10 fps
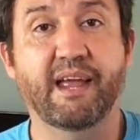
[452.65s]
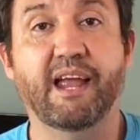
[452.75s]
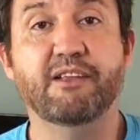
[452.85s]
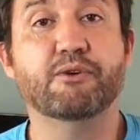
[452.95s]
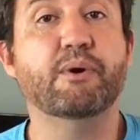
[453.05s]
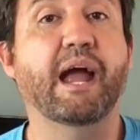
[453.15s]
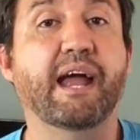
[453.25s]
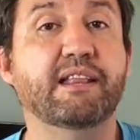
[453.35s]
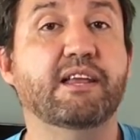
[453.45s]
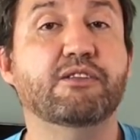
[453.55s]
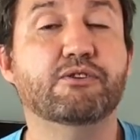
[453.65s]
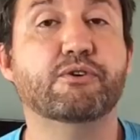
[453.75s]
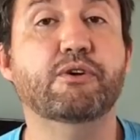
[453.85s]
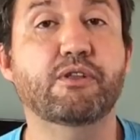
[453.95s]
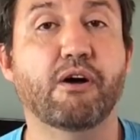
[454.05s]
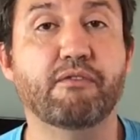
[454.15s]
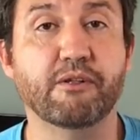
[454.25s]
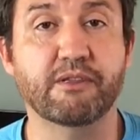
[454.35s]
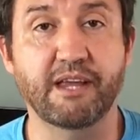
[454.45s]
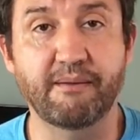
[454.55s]
in creating true
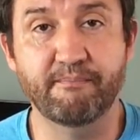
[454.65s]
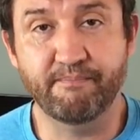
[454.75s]
novelty.